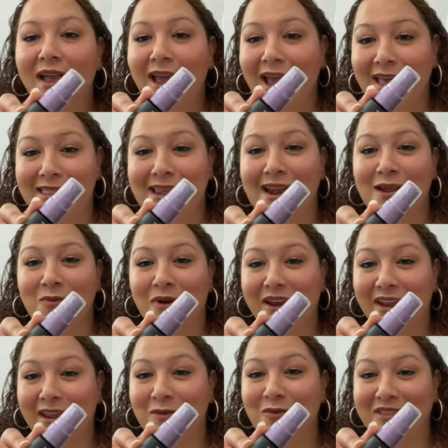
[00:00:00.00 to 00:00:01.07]
And then I went
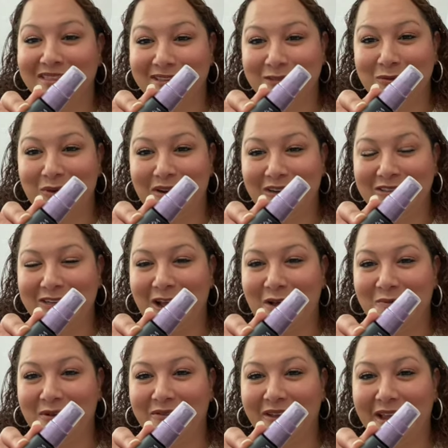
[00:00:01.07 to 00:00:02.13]
in with this one on top
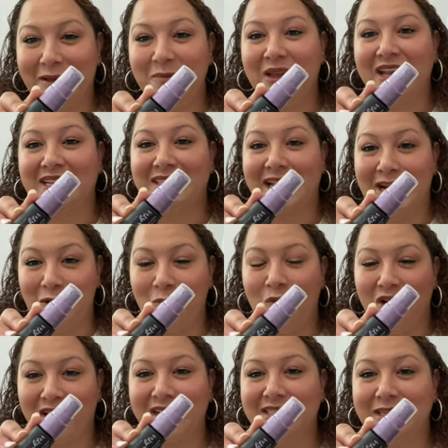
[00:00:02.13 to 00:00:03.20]
of it because I didn't
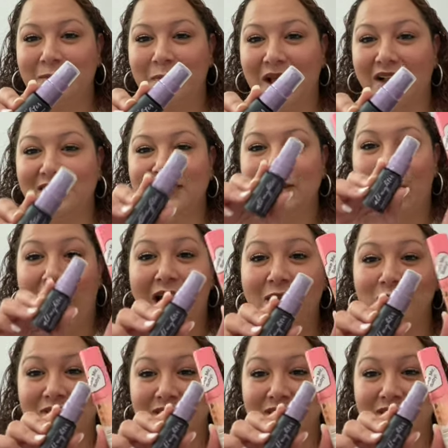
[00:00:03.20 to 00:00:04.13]
want it to melt. So I was